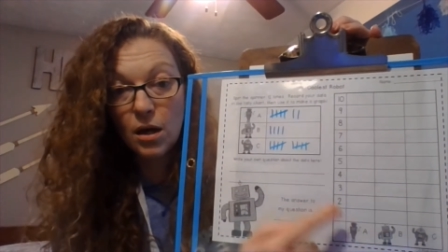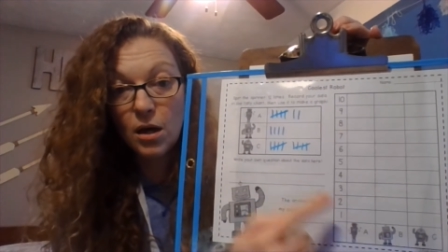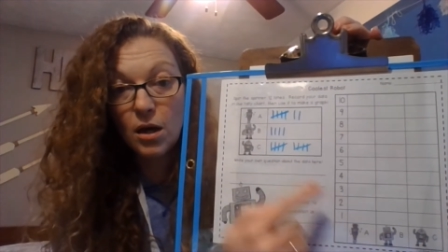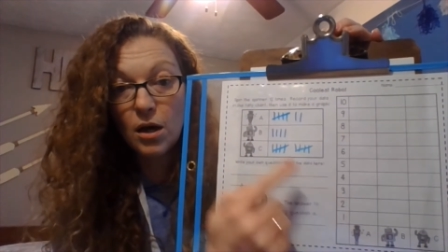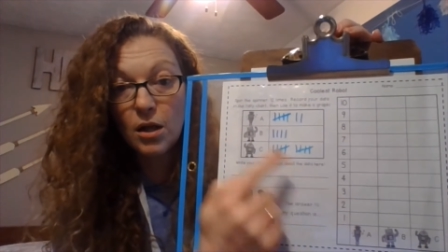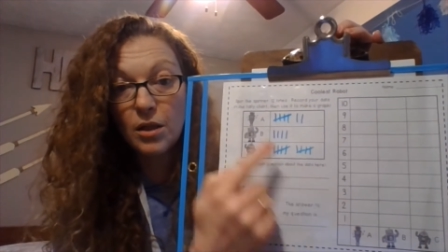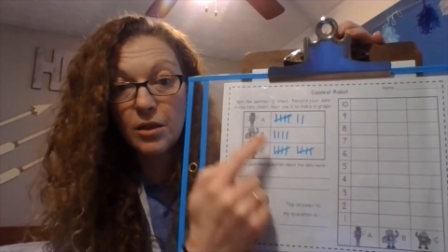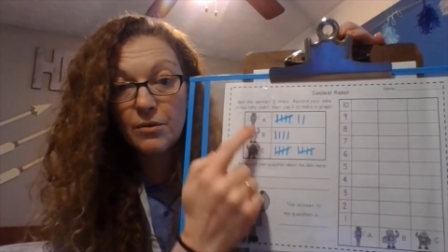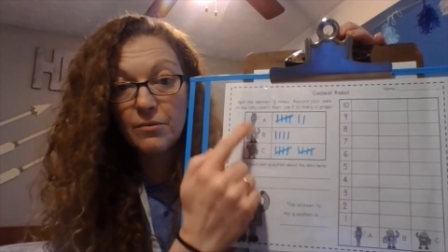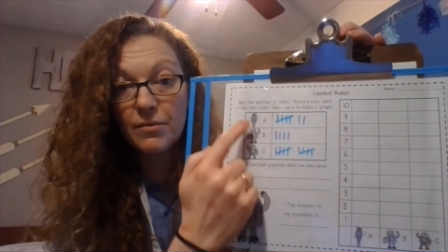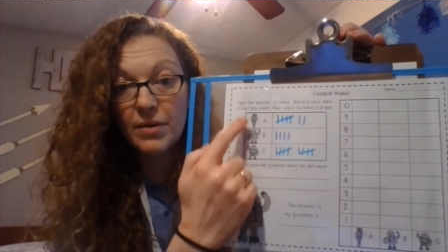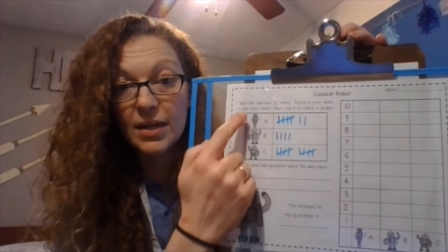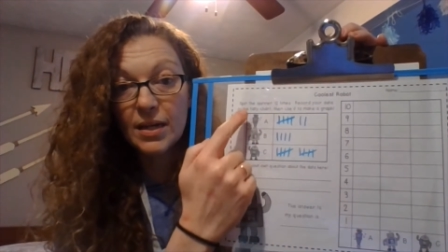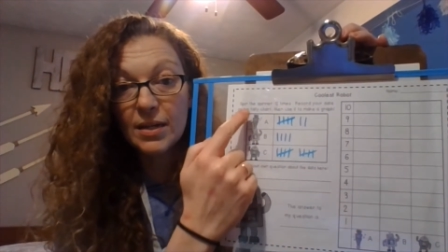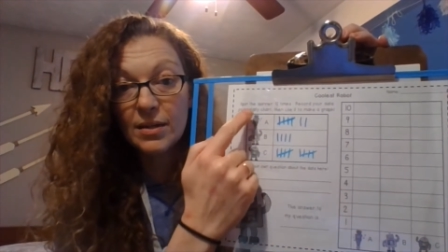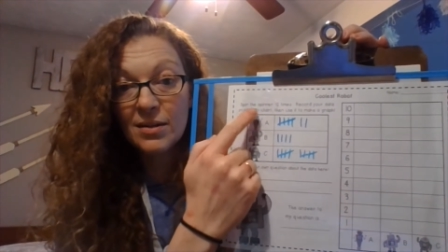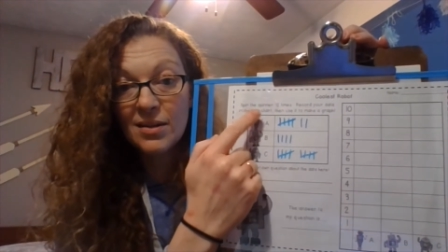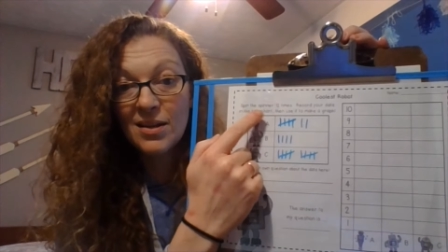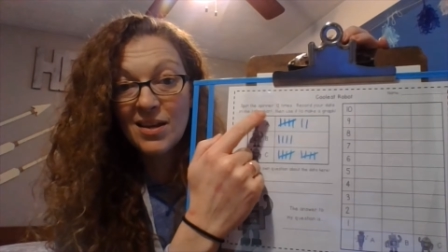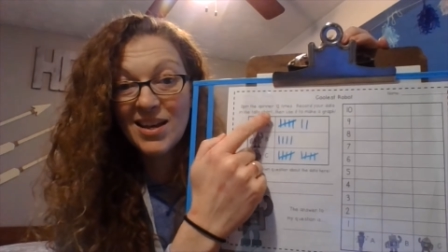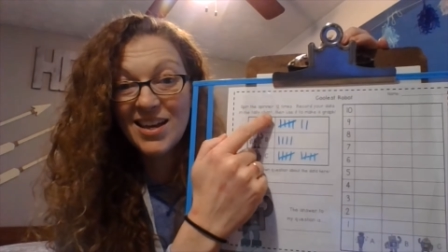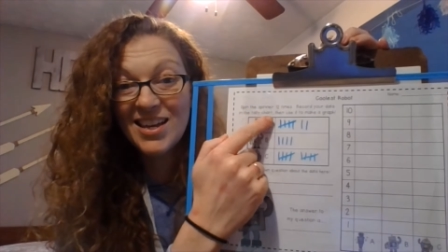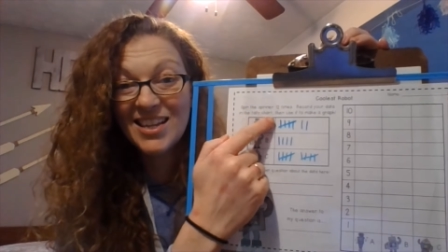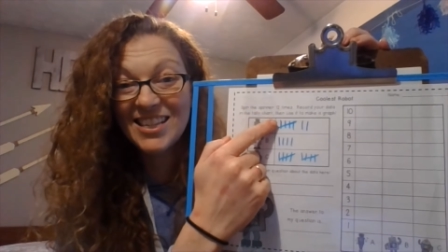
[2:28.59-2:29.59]
color in
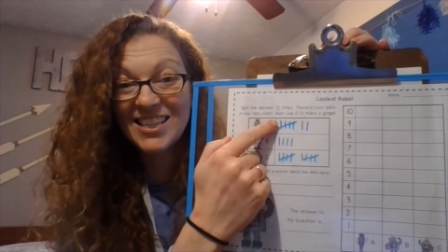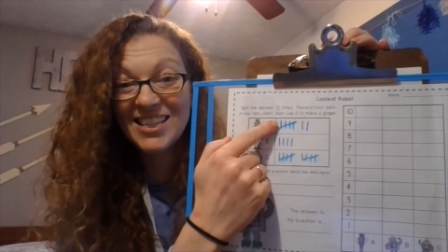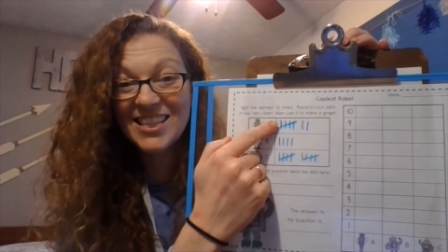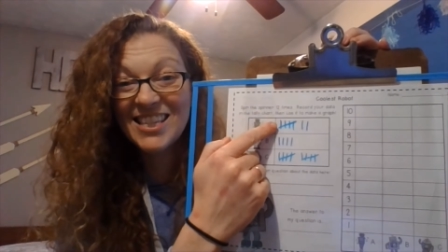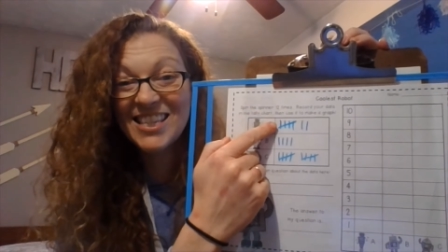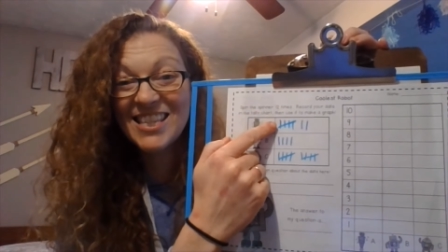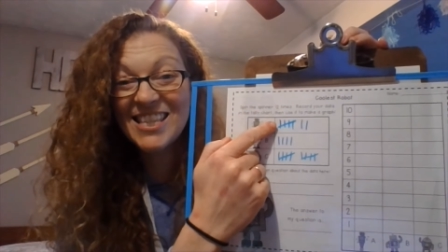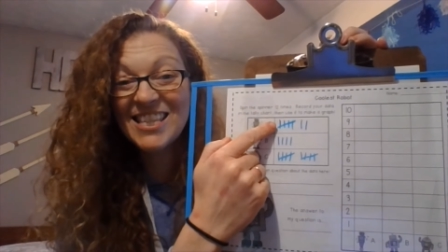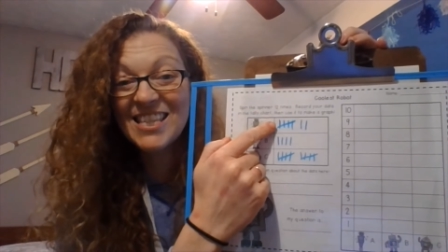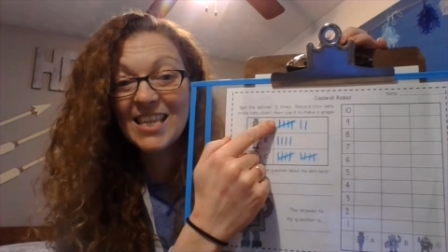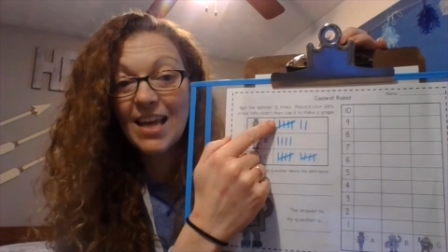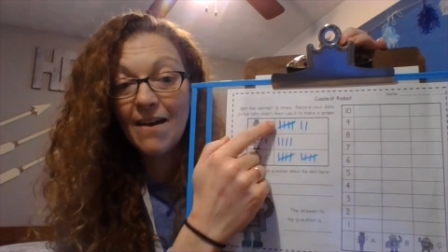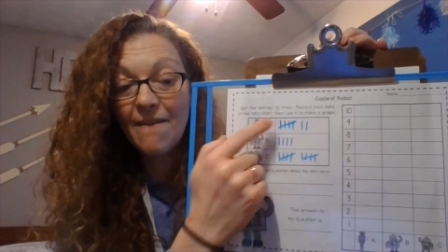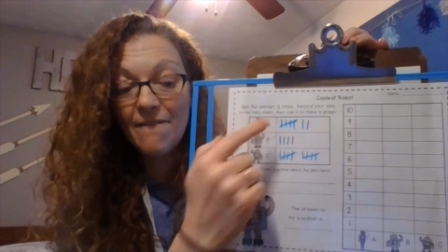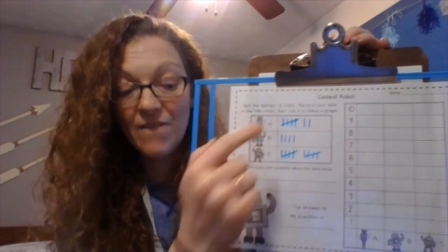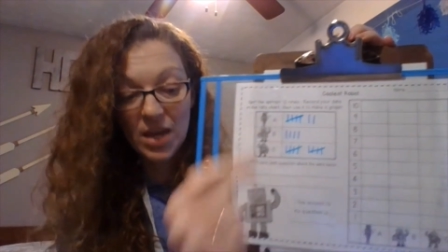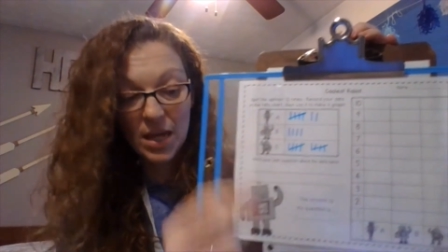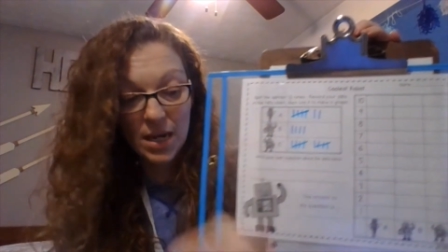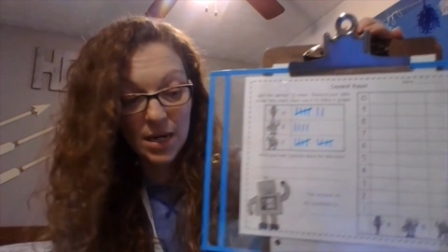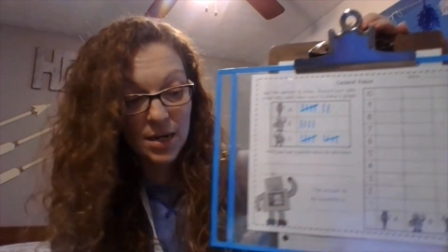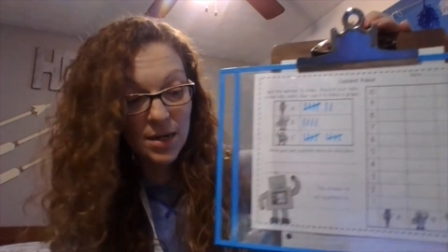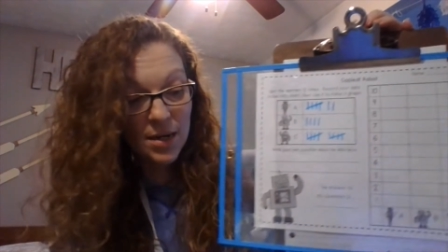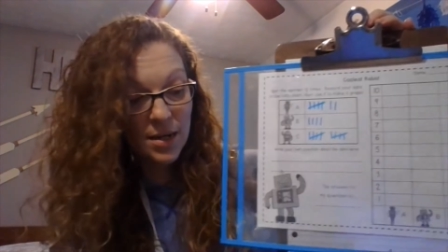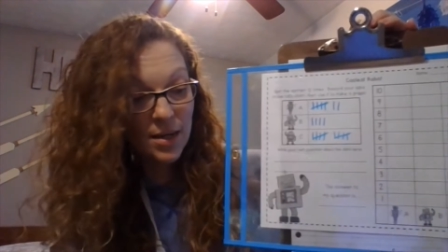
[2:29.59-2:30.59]

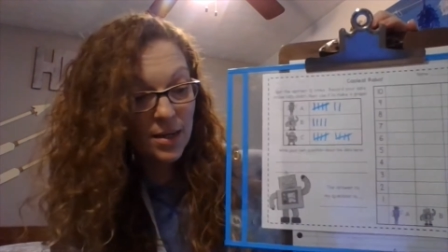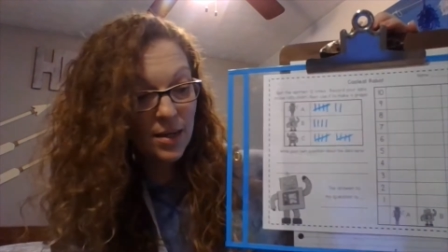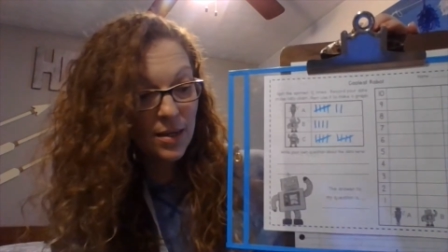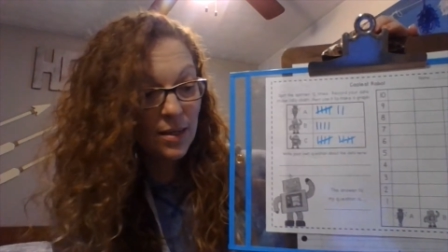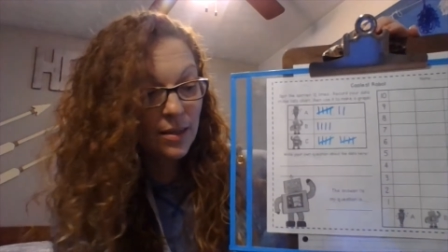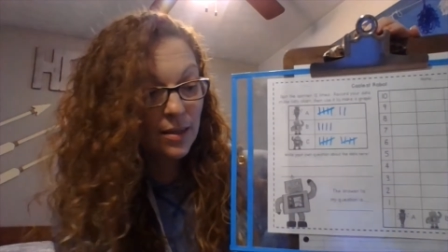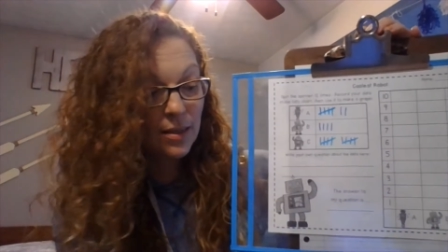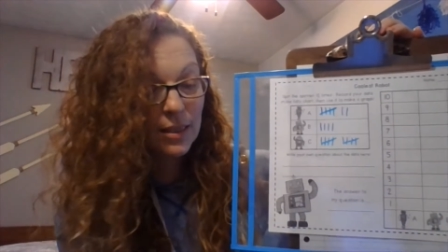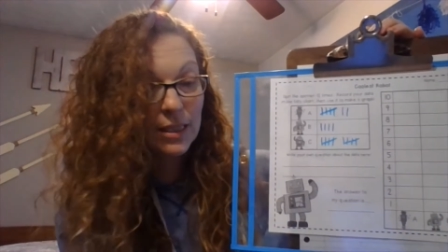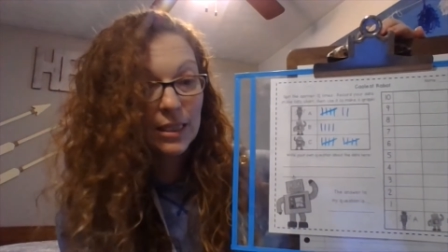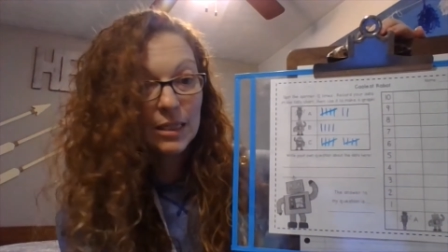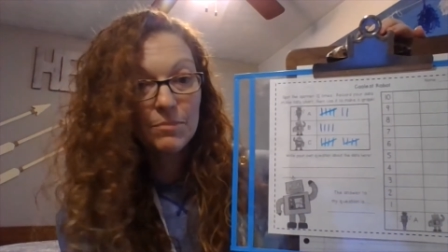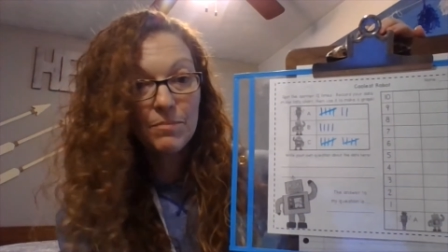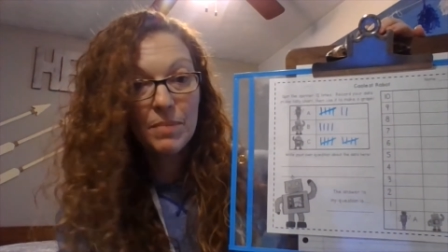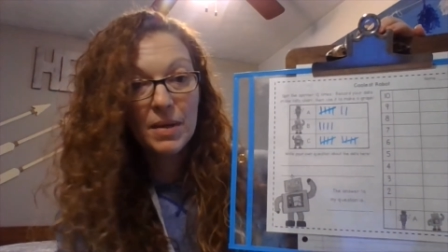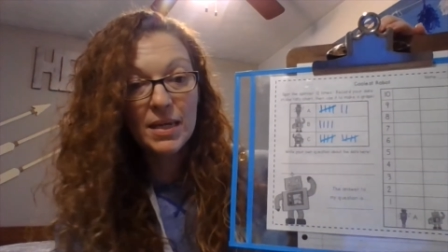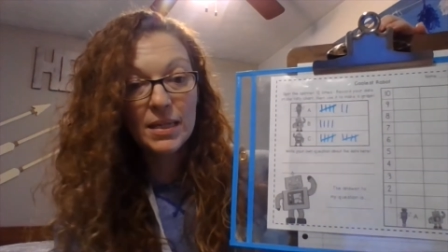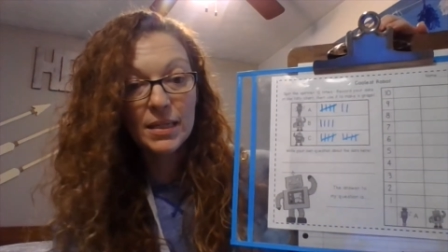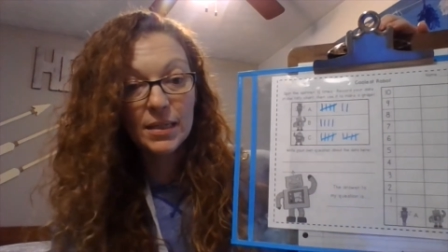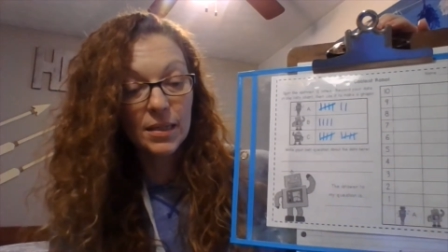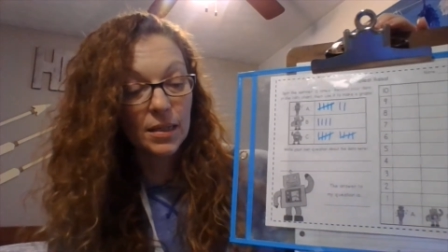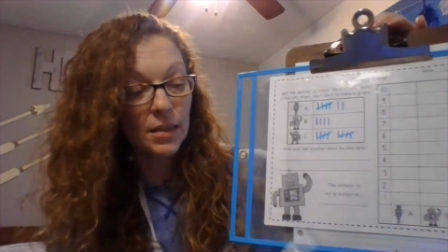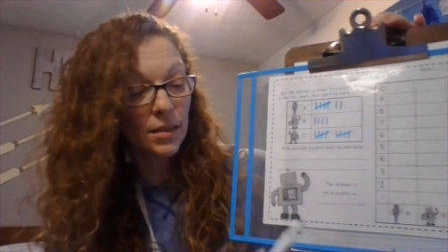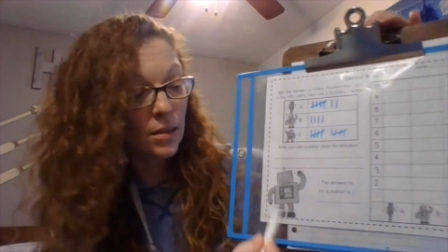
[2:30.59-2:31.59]
7
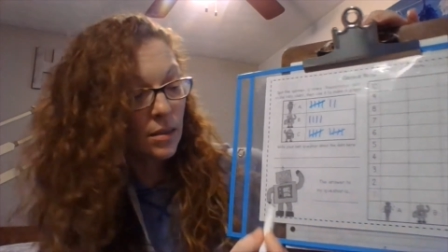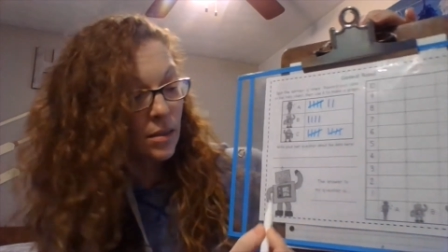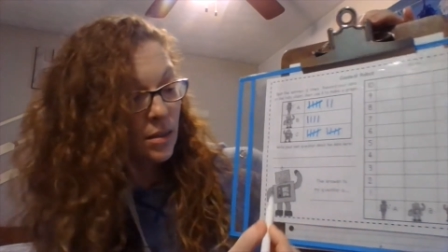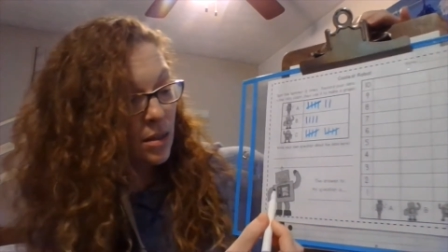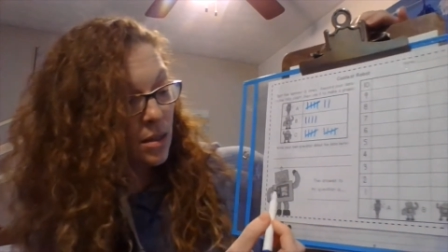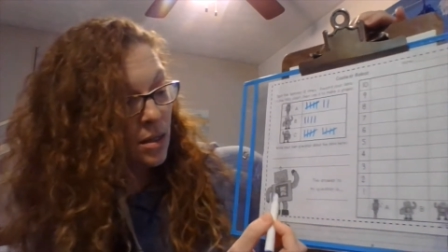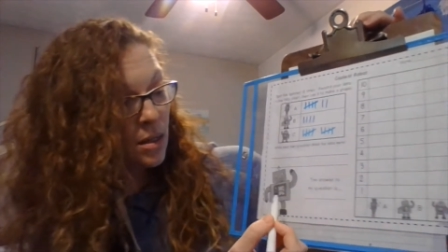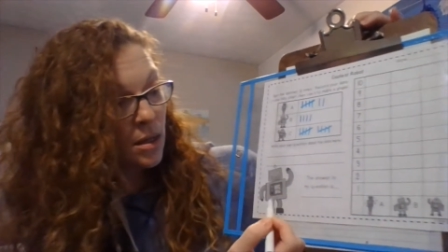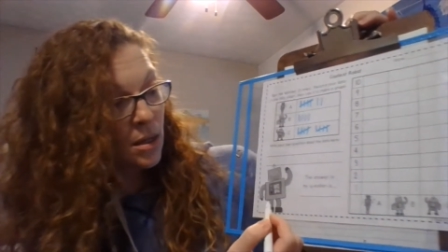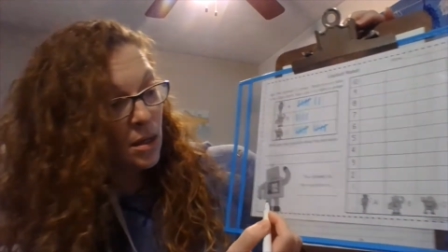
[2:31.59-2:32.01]
spaces.